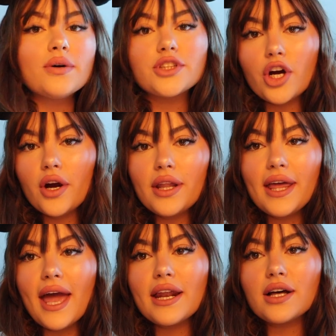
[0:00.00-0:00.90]
it's
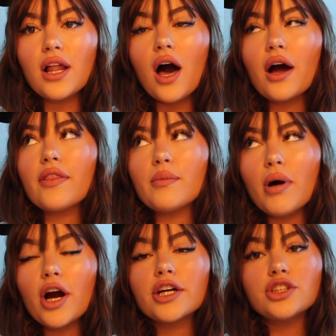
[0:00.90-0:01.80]
currently eight o'clock. The
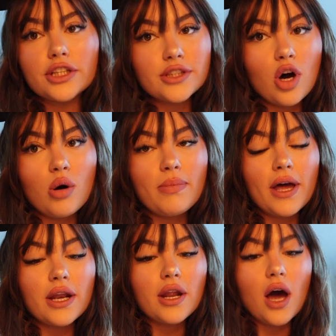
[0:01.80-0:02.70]
park just
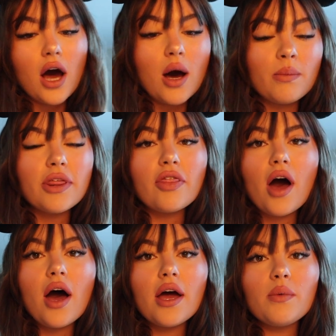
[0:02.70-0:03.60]
opened. Um, we
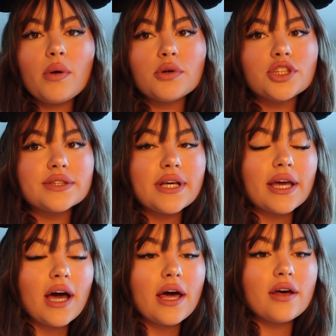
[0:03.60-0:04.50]
thought we would just
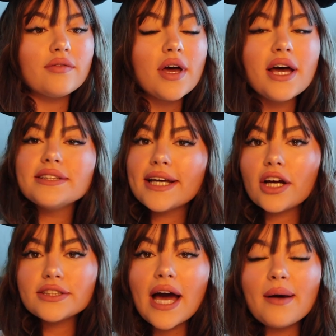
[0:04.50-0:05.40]
like kind of
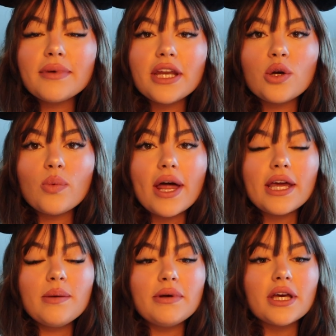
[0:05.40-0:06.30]
take our time getting
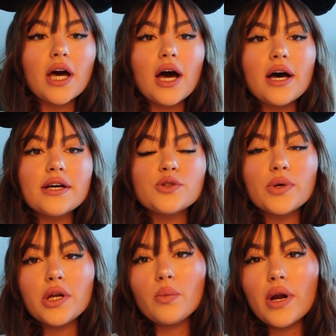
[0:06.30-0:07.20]
ready because
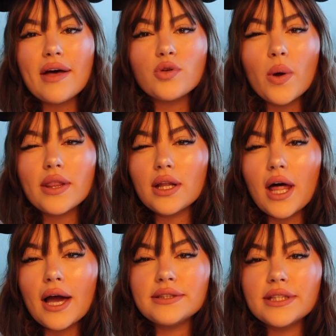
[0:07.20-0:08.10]
we didn't want to have to wait in the
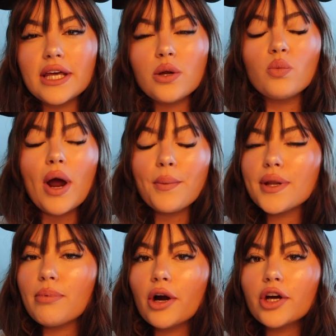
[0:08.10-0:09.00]
line to get in right when
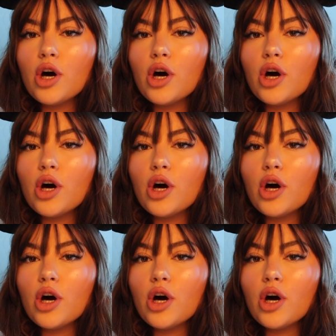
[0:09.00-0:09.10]
the park